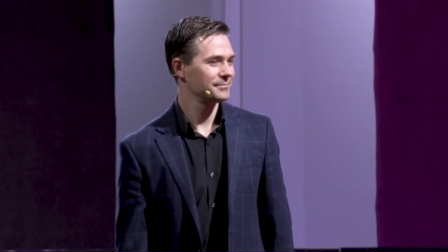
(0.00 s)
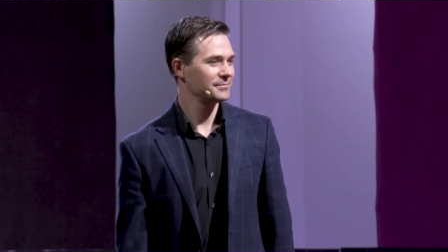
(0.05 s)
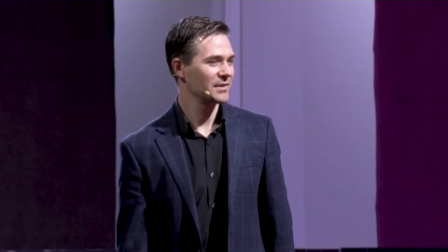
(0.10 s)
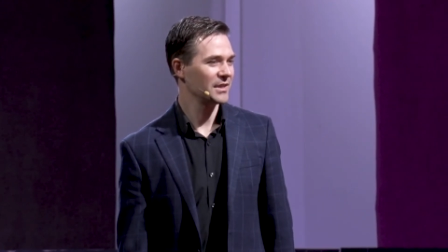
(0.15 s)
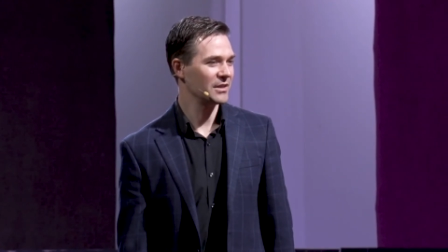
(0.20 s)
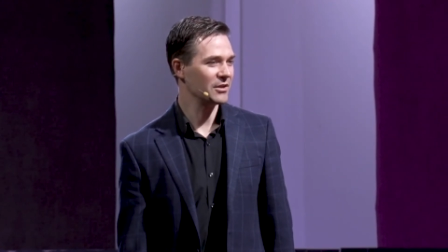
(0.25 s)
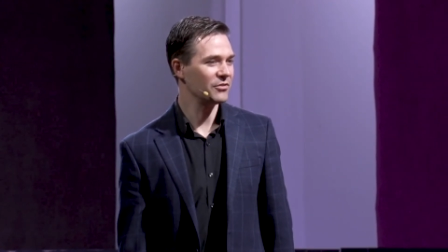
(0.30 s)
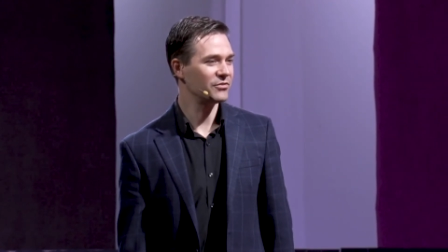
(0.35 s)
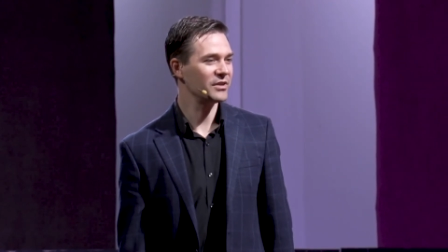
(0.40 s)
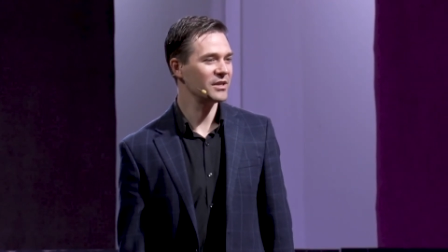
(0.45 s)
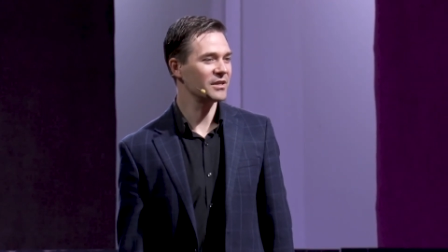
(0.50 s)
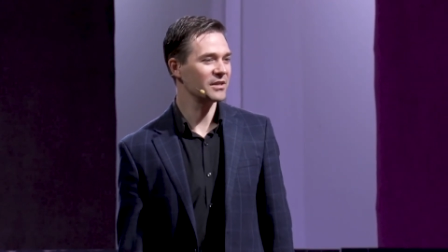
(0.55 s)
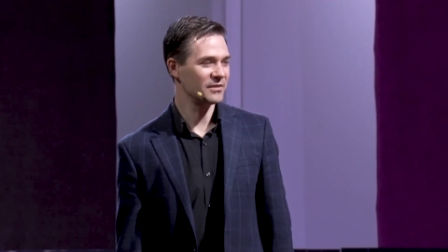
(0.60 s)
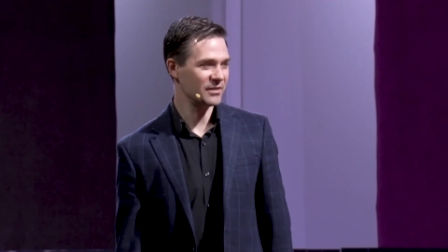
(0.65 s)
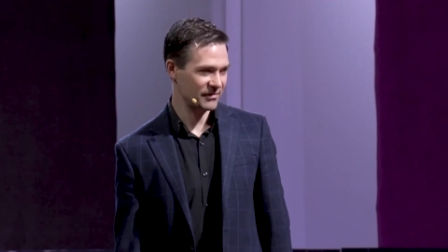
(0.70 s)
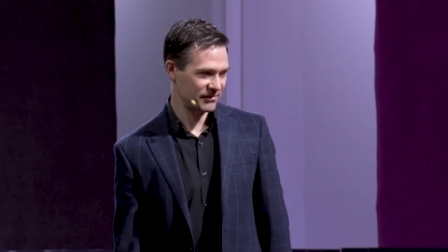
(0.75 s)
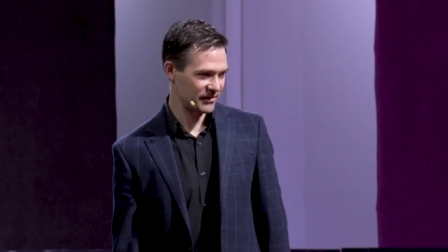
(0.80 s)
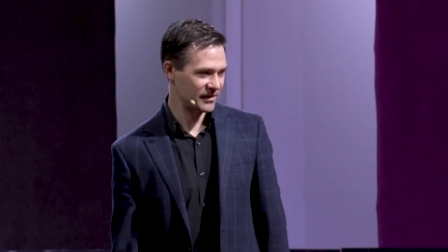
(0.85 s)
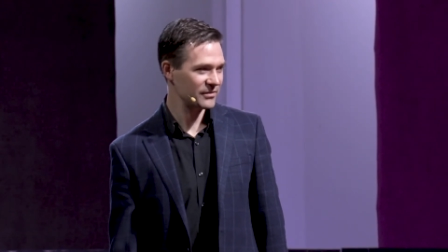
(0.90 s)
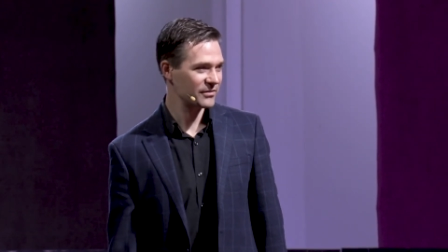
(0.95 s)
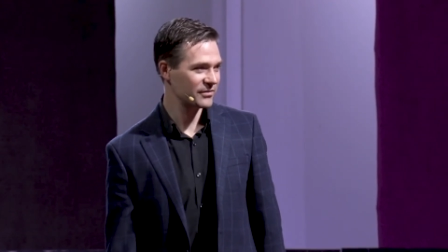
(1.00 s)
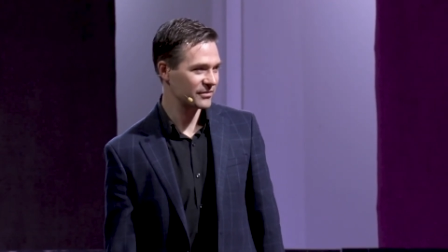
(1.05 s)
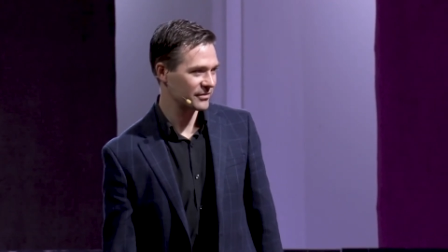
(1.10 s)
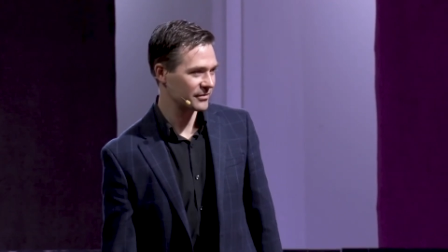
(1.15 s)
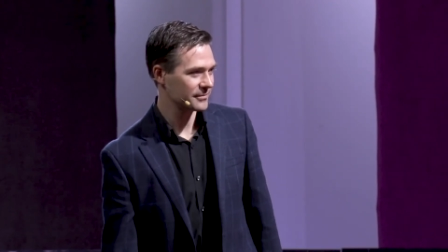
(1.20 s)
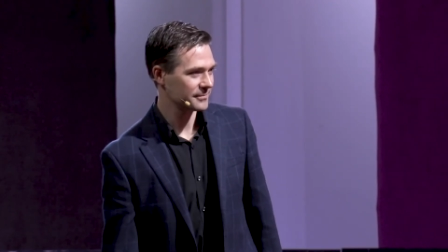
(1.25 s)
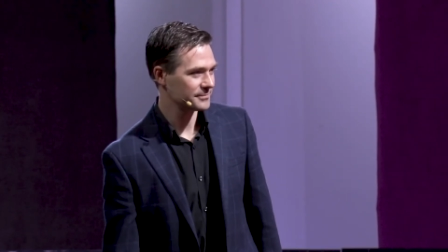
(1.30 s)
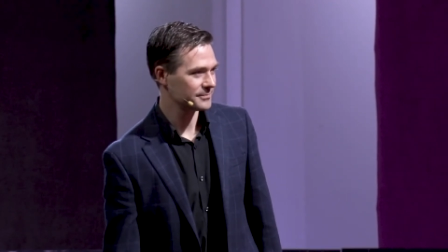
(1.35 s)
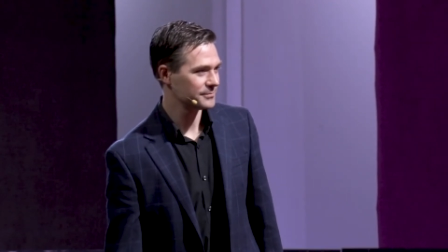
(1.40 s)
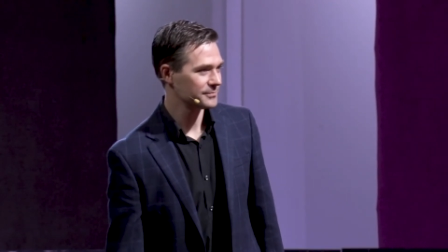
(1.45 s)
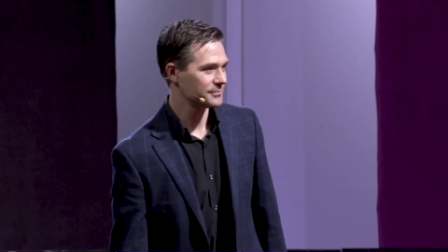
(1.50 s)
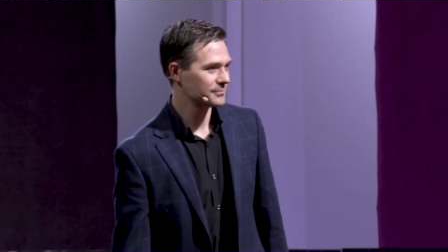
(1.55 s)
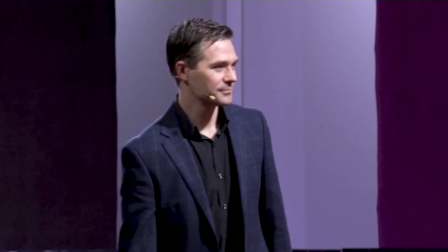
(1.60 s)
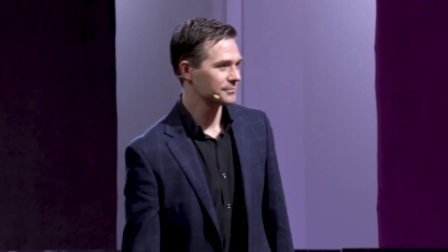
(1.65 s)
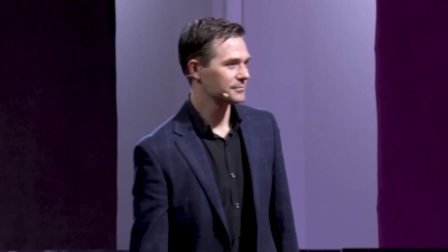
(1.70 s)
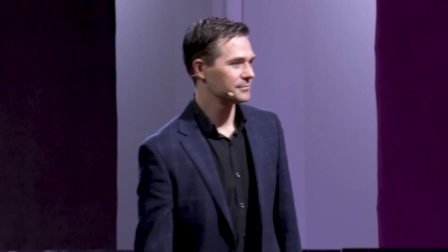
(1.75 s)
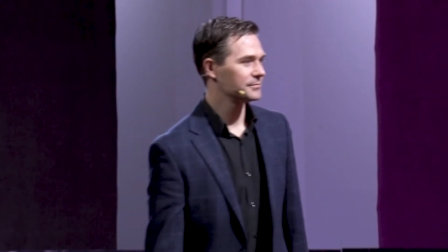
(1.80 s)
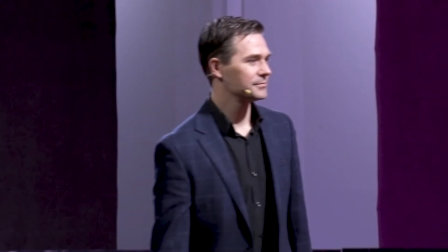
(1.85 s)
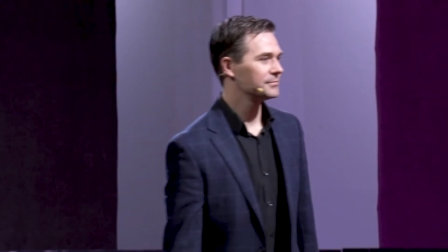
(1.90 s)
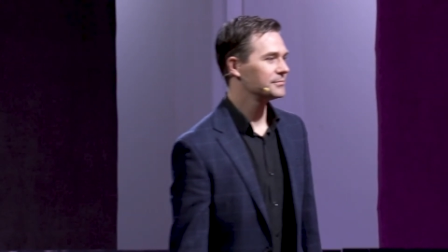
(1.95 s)
Do you see the difference?
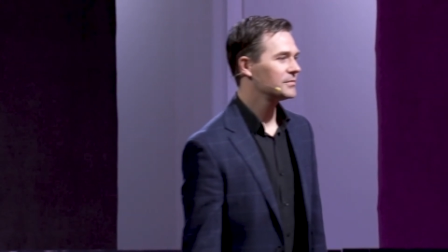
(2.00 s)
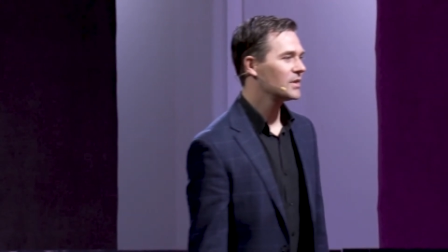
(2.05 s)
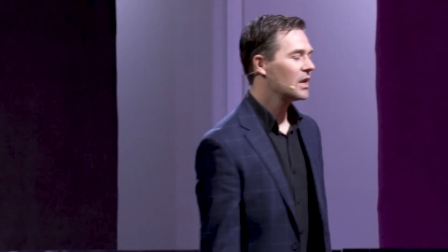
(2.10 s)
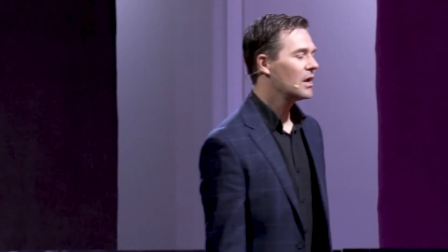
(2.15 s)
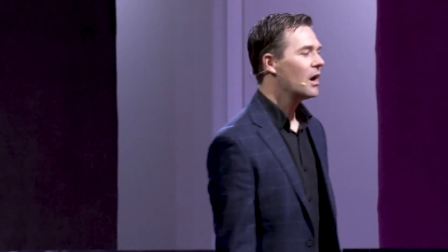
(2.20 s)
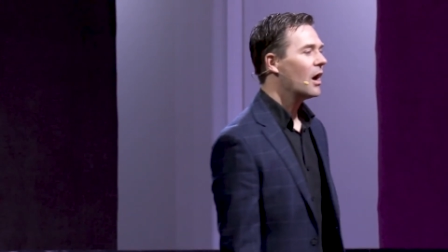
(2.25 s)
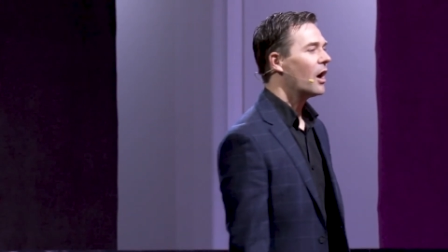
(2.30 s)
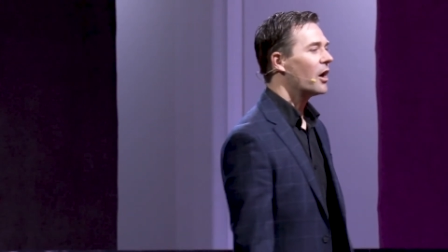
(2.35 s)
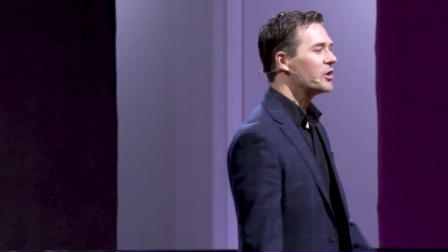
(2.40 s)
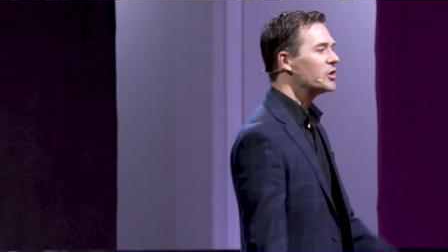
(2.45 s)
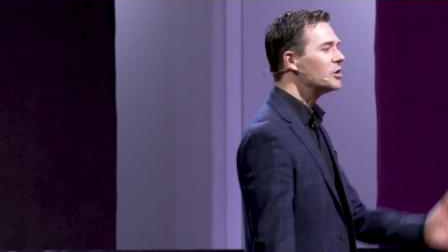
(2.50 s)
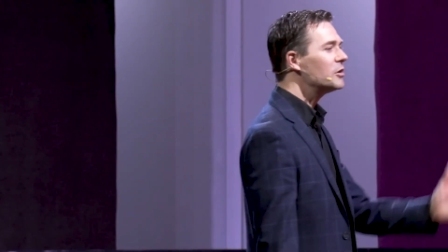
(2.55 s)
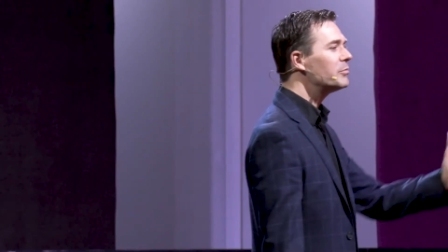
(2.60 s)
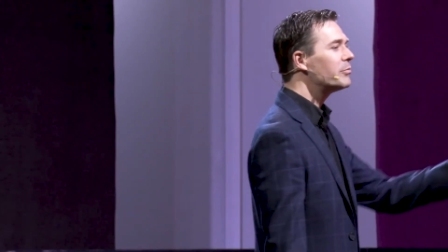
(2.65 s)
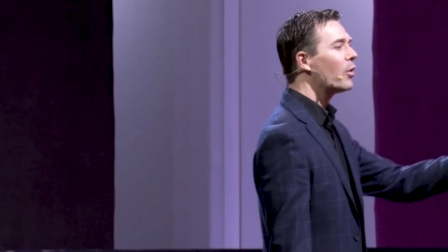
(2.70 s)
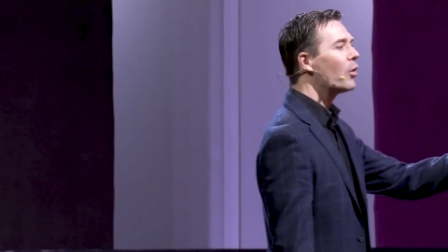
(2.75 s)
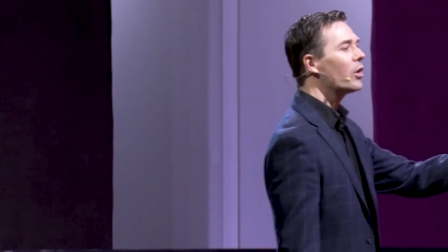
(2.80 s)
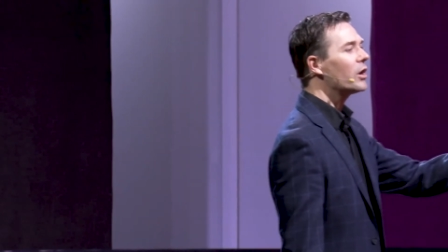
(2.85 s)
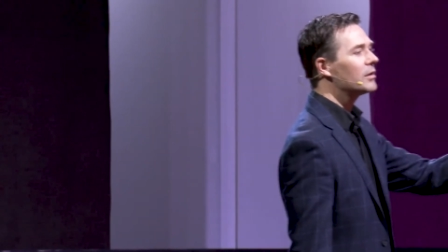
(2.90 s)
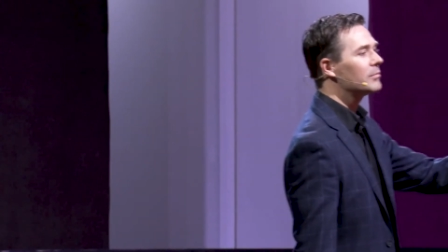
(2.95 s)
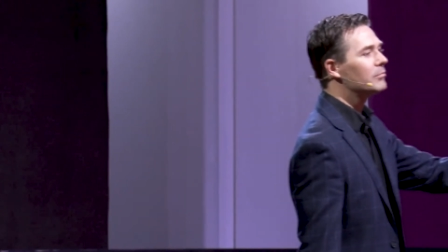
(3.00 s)
Are you born